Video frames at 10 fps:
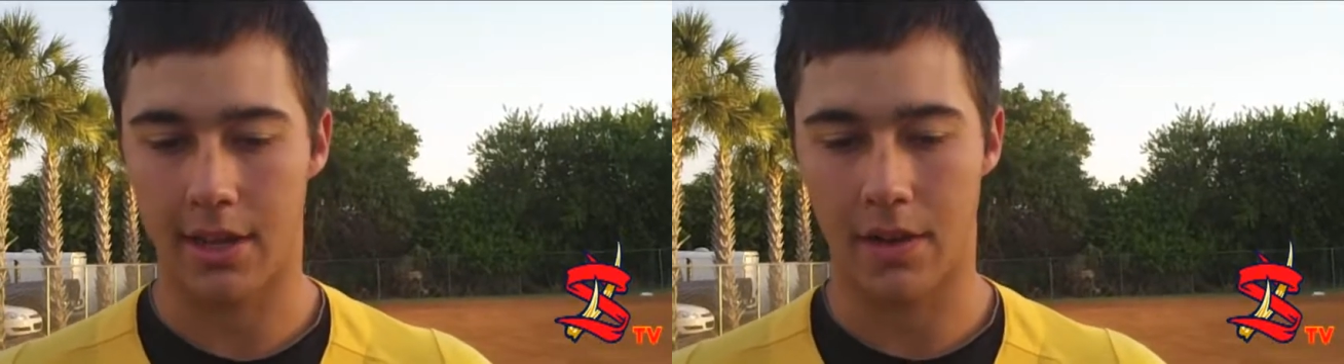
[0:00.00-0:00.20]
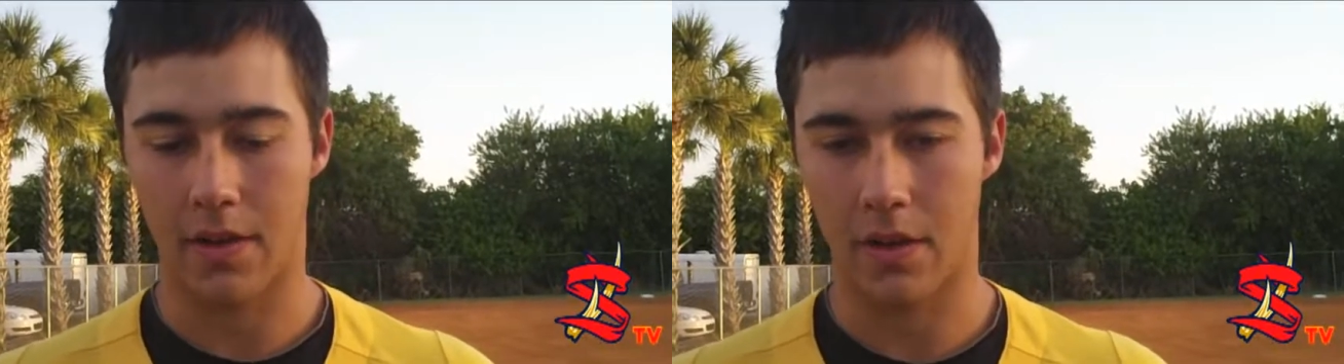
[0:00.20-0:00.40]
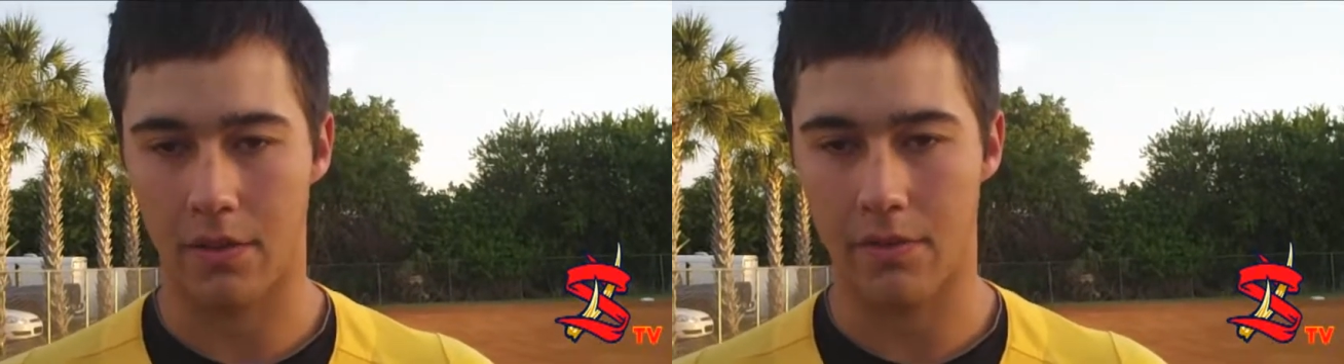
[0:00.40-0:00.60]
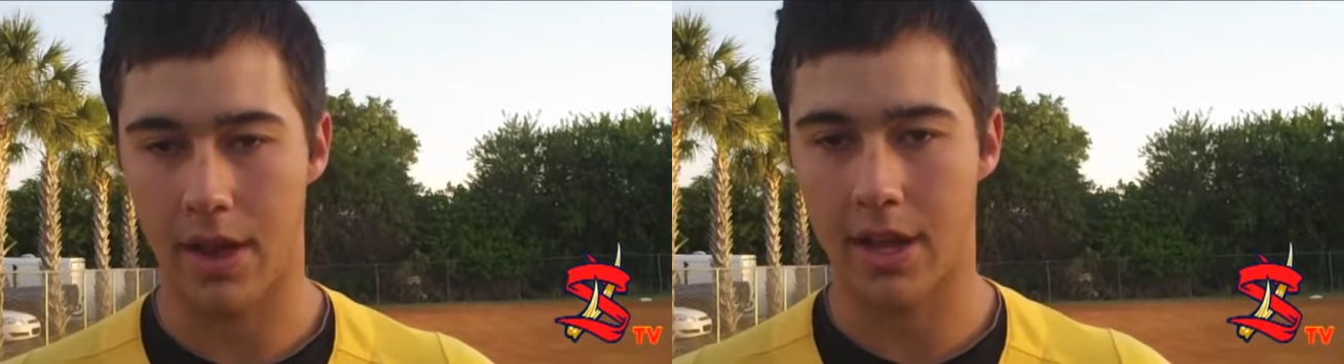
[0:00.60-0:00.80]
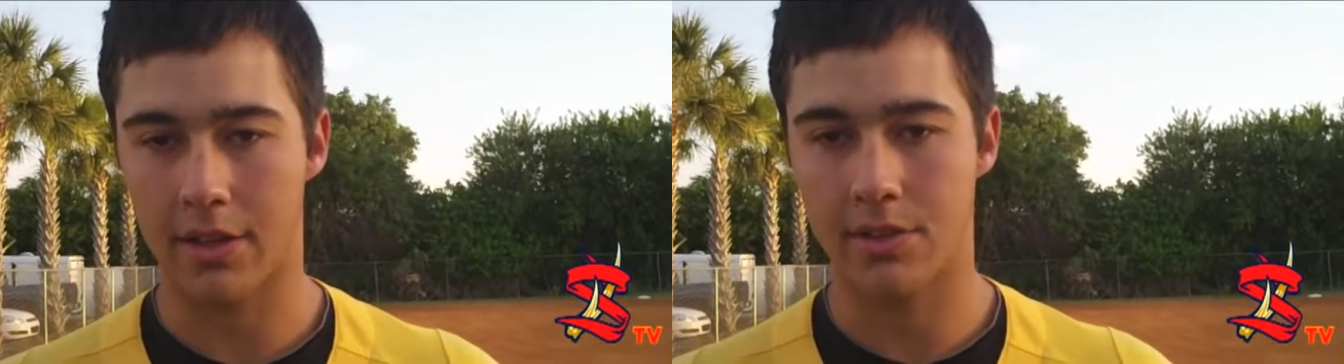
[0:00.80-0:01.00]
you know all the
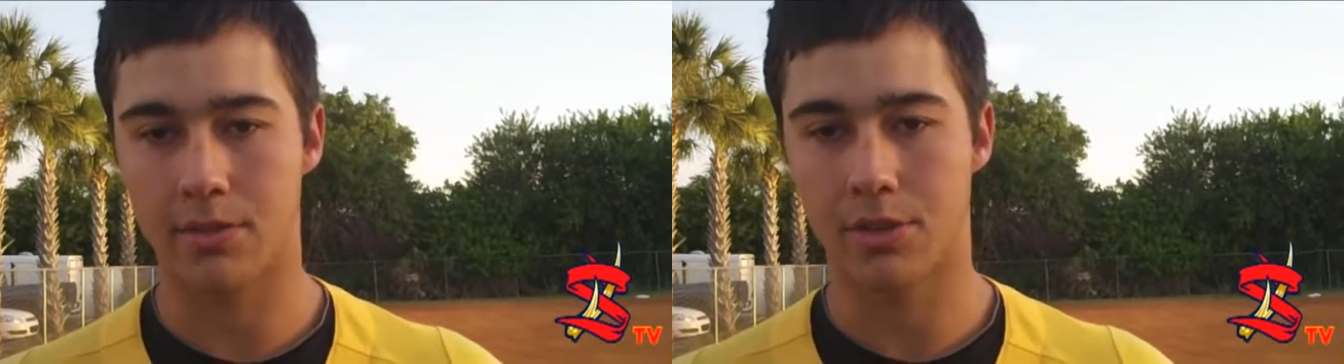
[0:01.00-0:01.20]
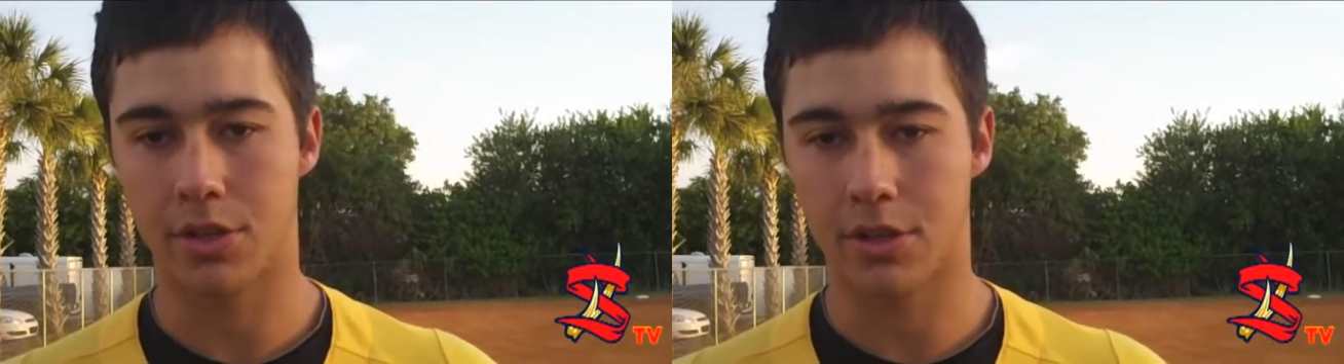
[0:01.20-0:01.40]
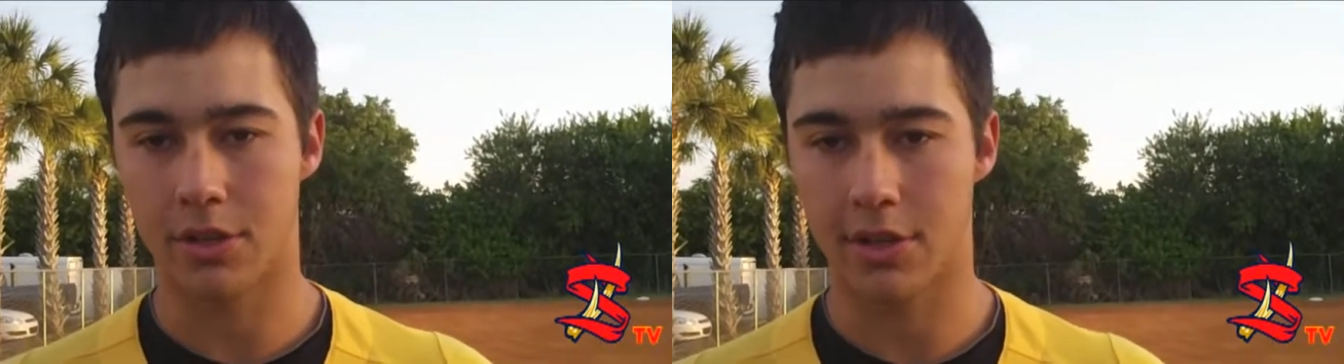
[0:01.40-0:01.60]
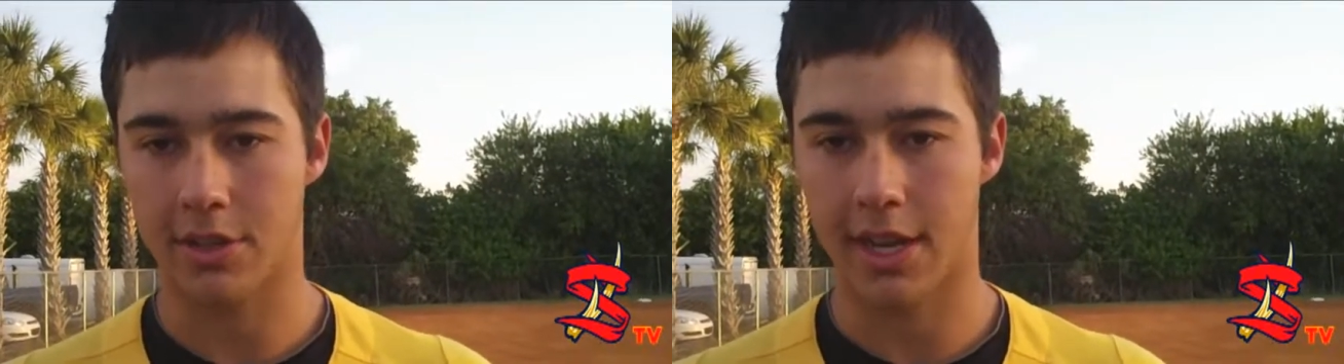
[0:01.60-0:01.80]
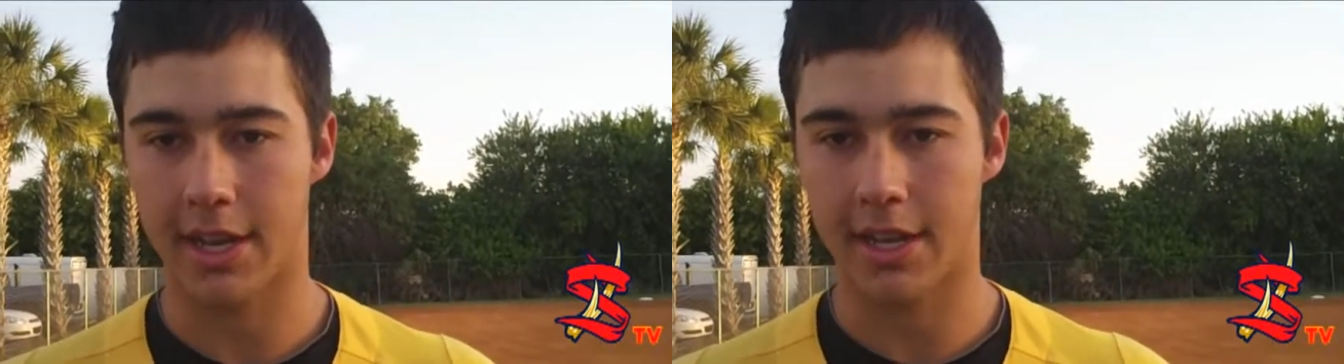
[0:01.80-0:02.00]
fans I'm sure are
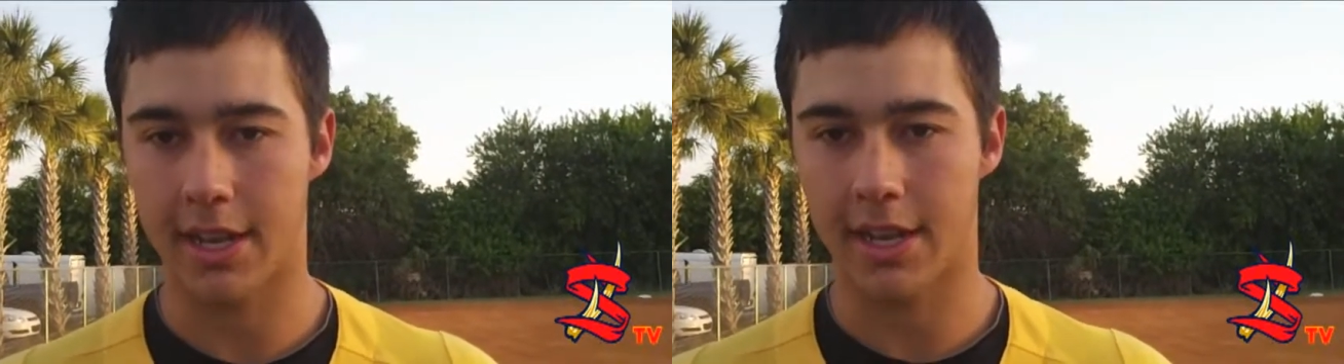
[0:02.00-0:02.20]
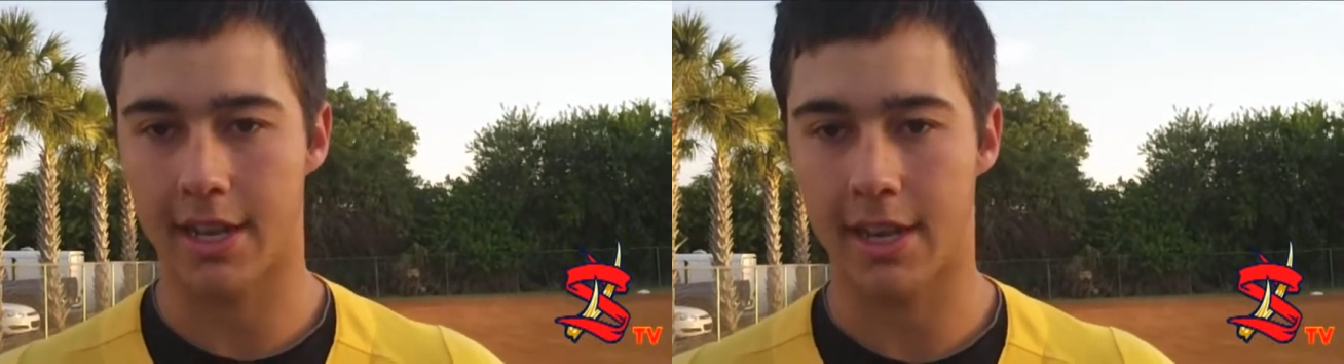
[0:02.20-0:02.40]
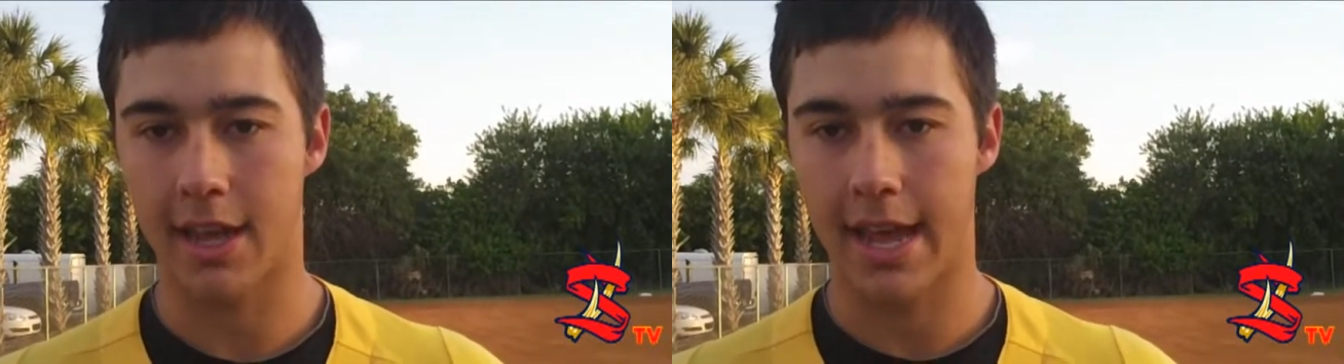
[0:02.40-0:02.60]
excited and